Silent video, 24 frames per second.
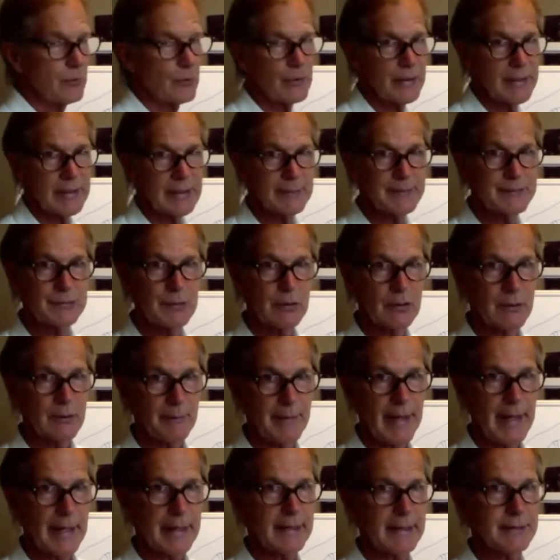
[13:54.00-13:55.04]
reabsorbed
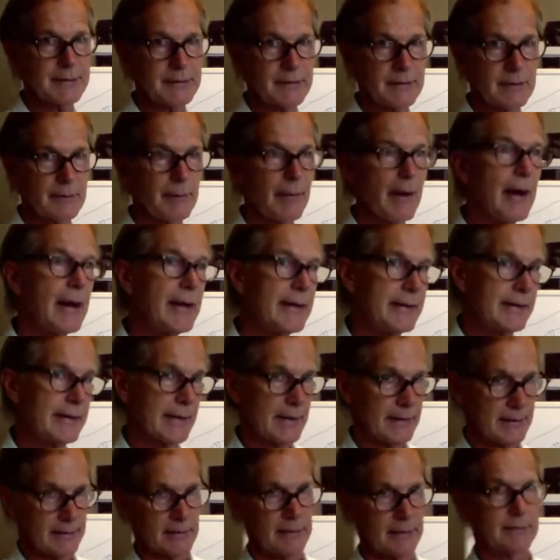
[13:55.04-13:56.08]
back into the body
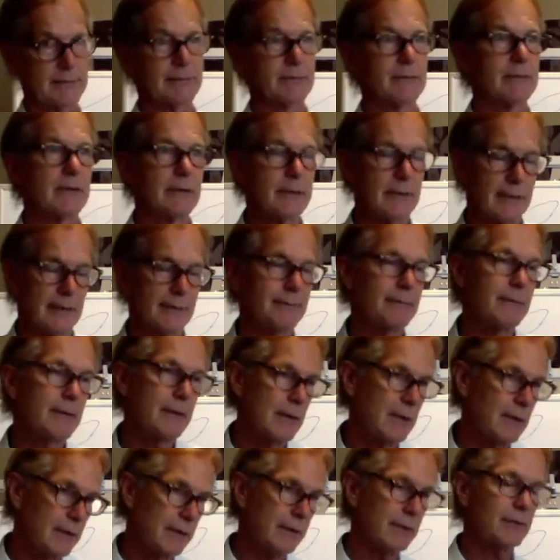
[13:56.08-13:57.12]
again
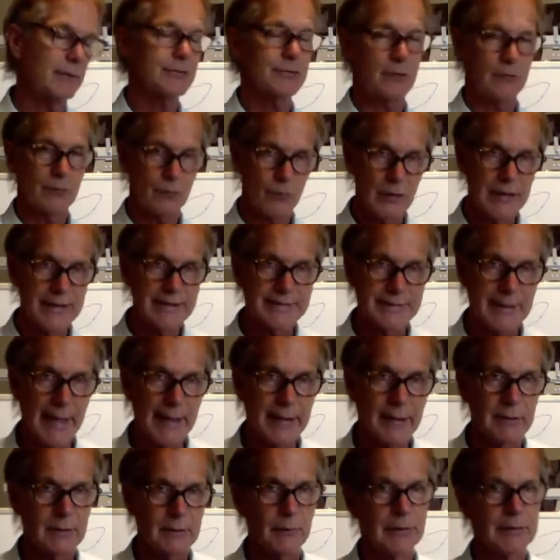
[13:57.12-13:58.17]
and sort of
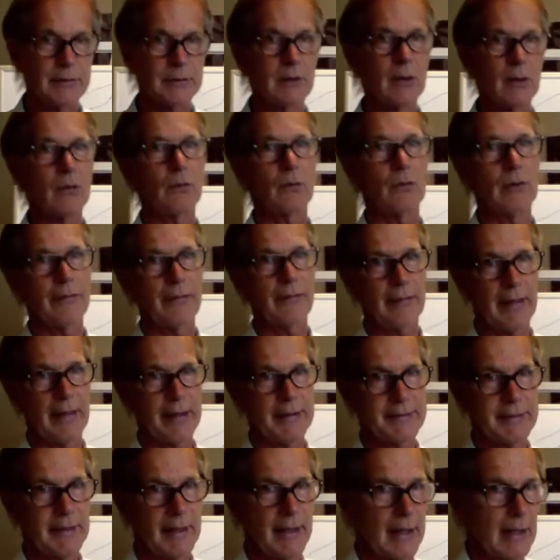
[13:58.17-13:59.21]
recycled. We don't want
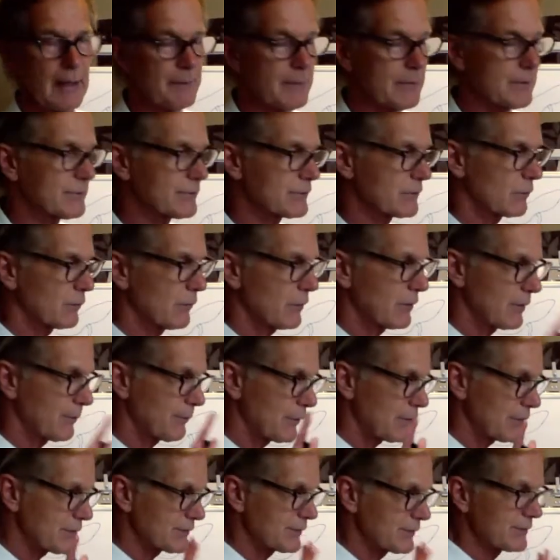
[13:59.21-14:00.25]
that to happen. So when a
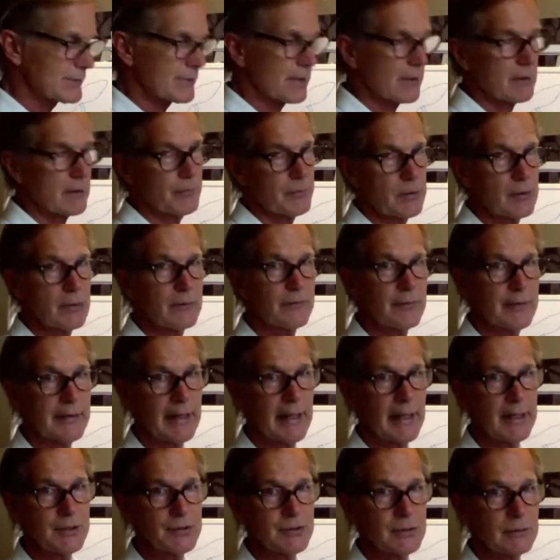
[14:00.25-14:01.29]
person is on a
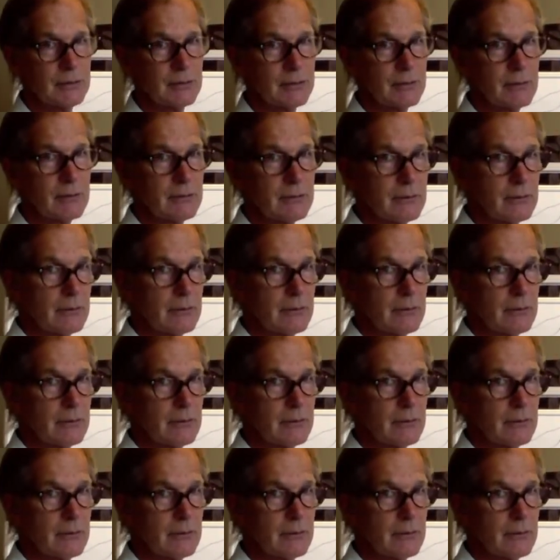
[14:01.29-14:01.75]
purification